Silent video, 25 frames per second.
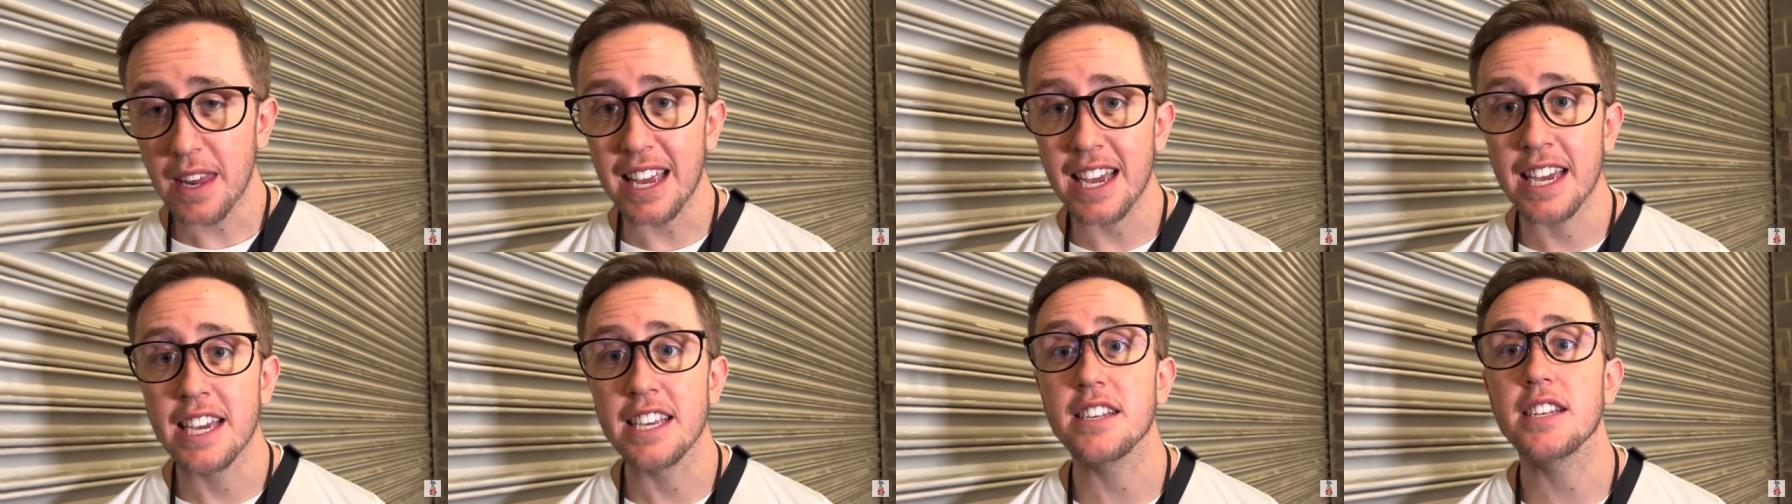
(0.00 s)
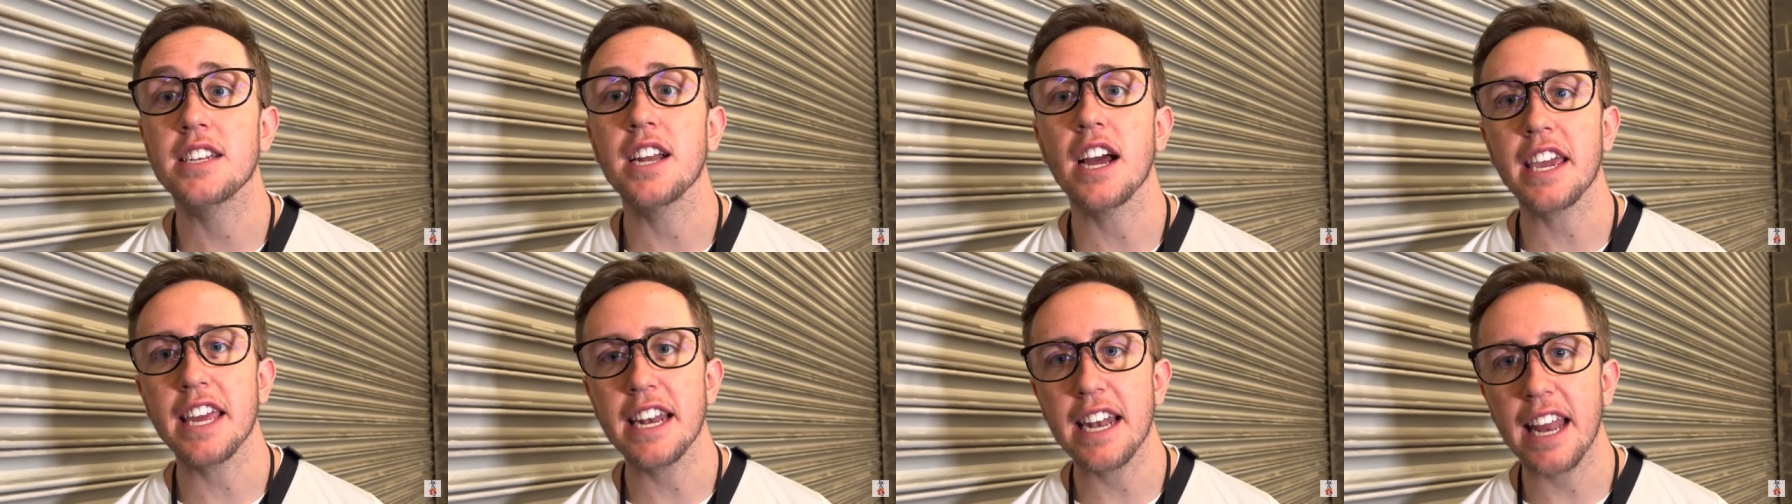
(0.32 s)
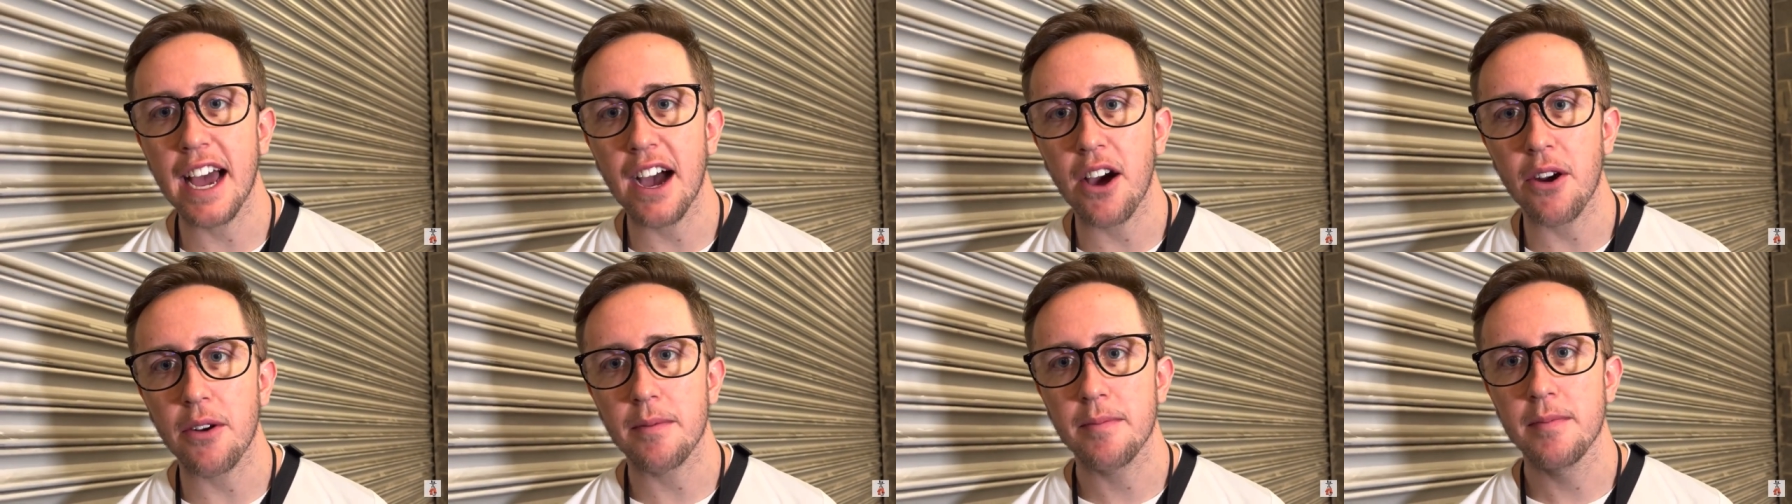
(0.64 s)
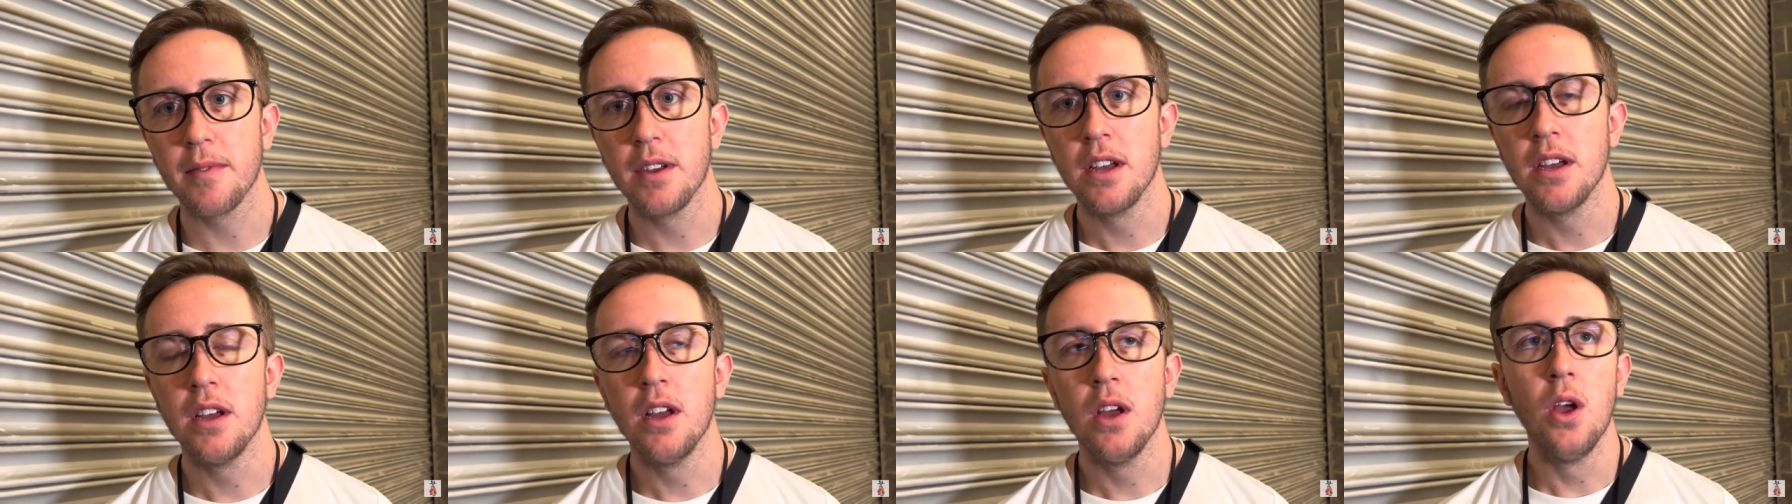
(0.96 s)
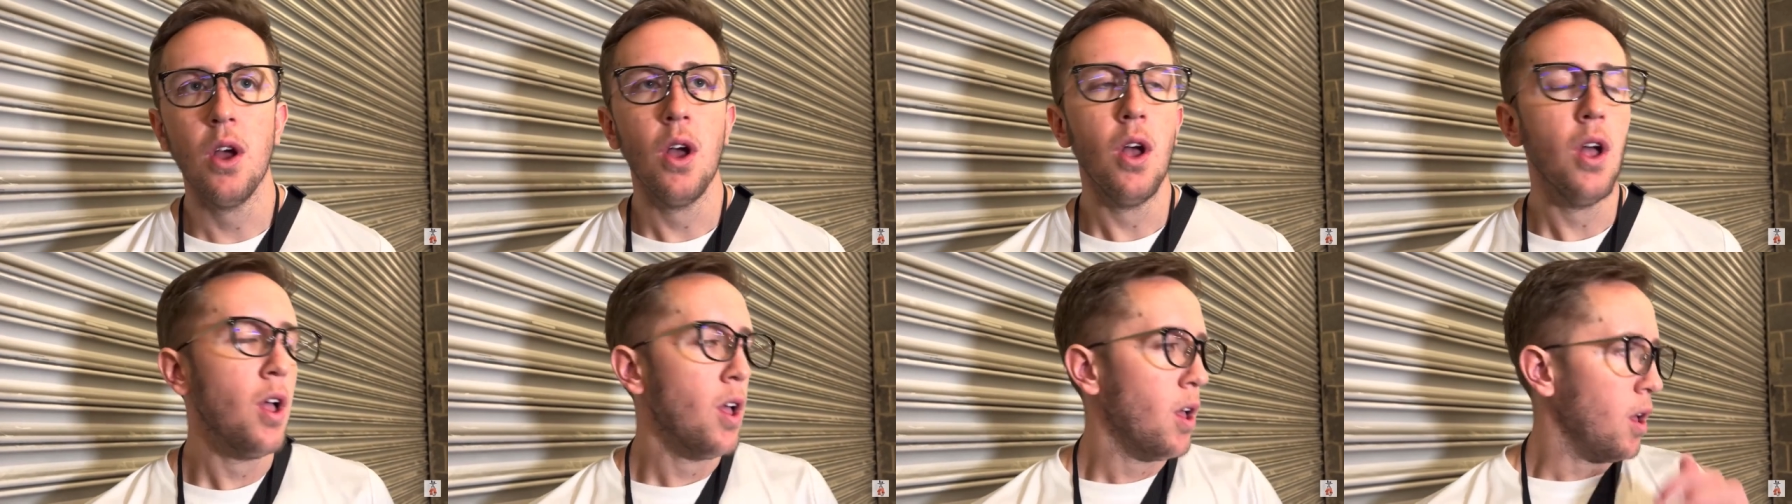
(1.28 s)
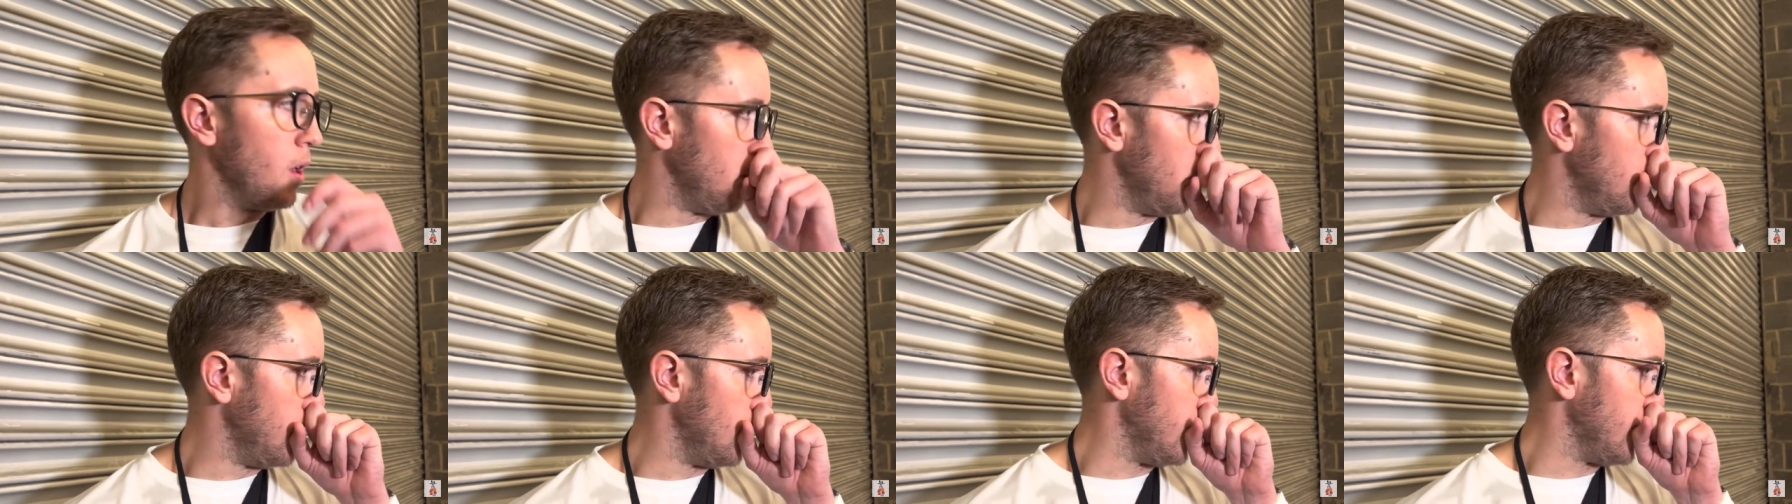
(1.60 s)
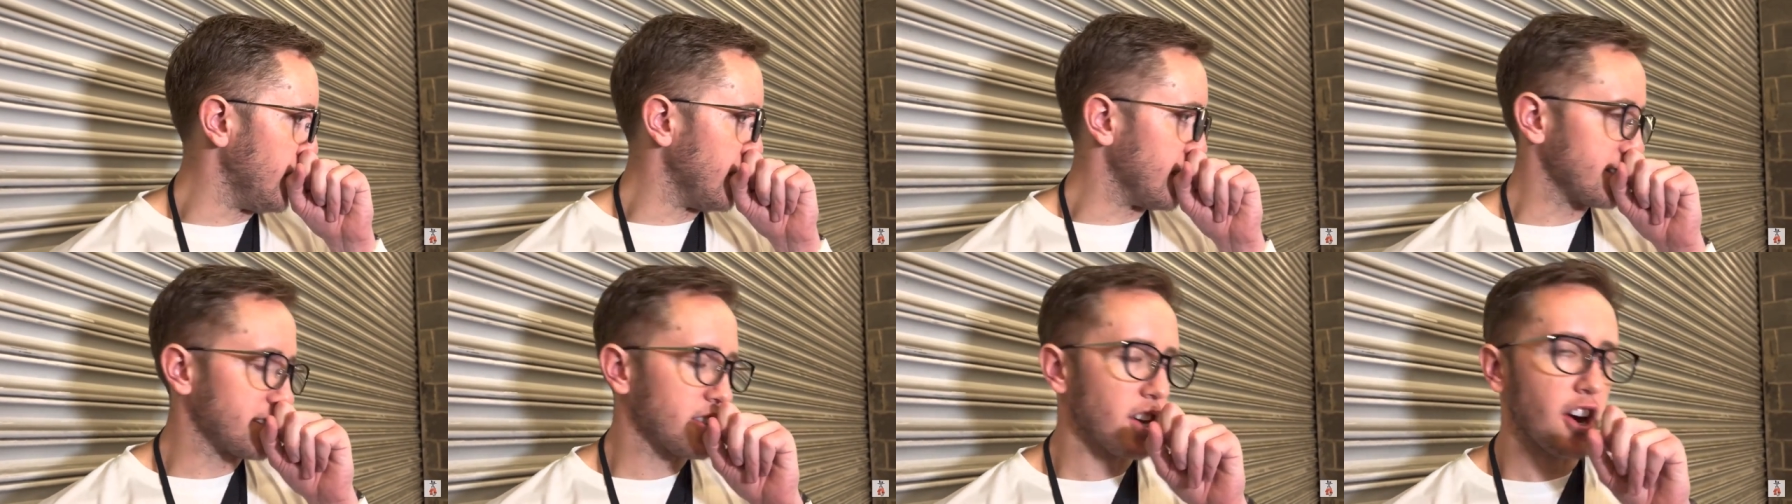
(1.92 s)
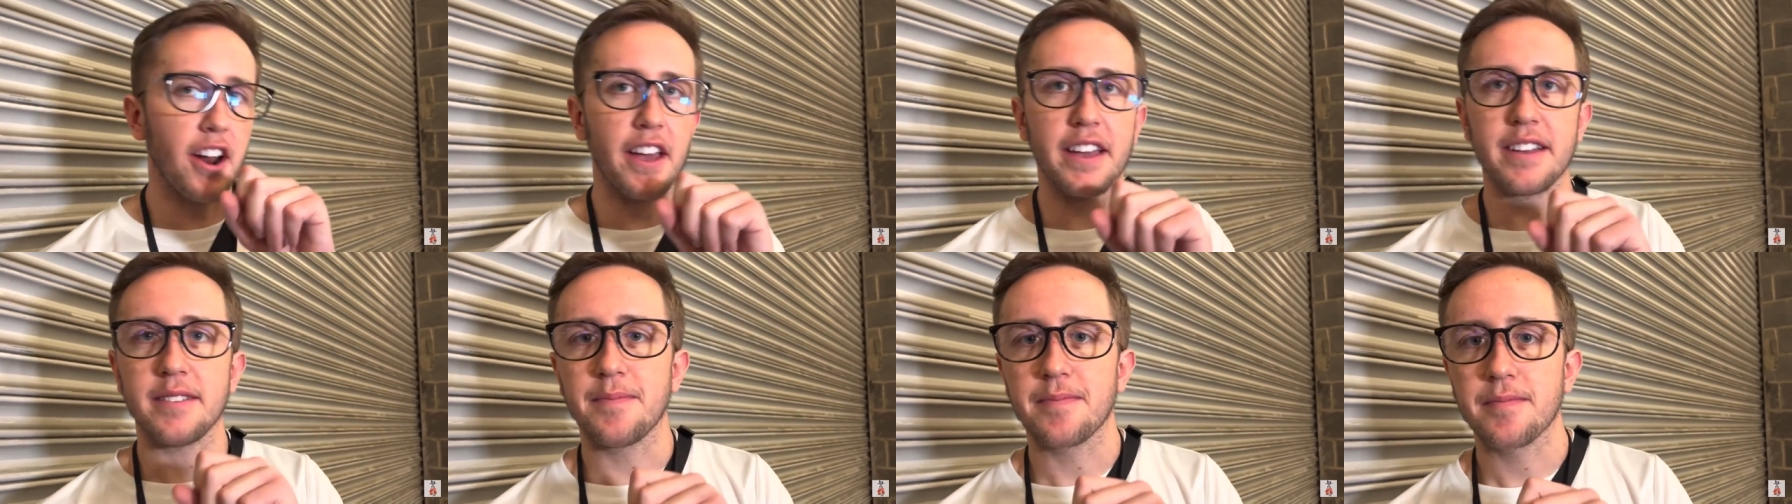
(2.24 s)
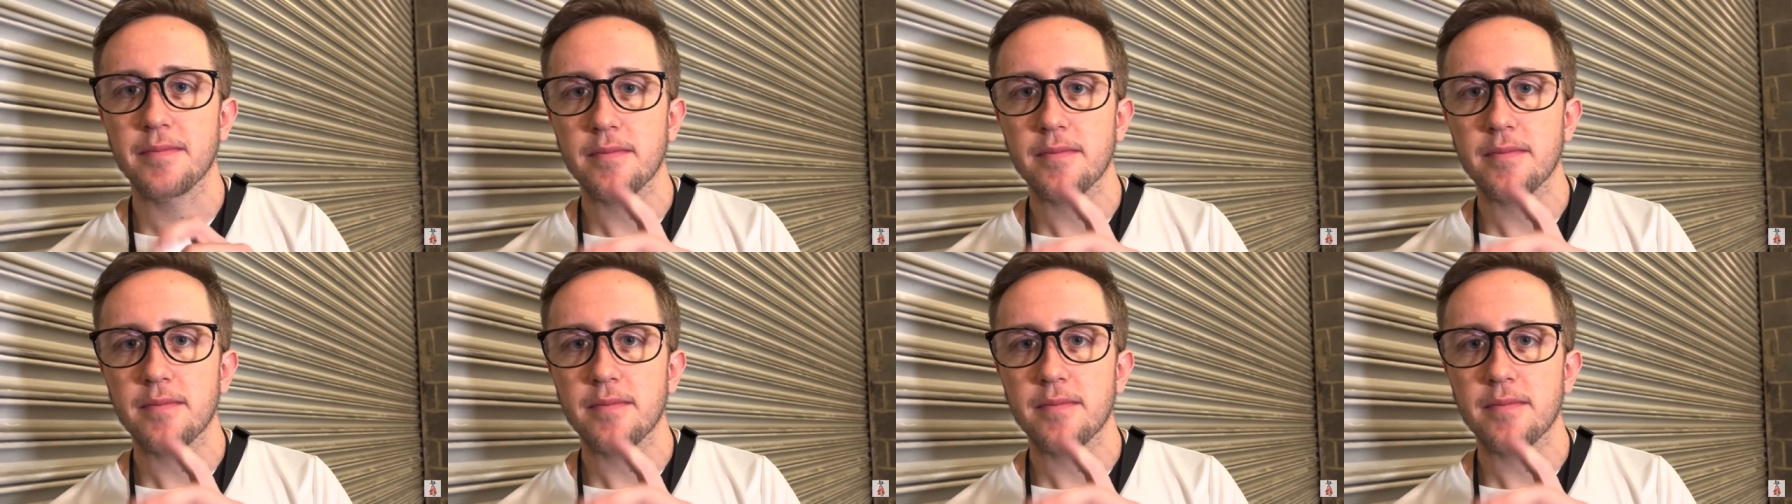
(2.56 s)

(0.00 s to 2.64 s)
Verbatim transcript: he's ducking down, sorry,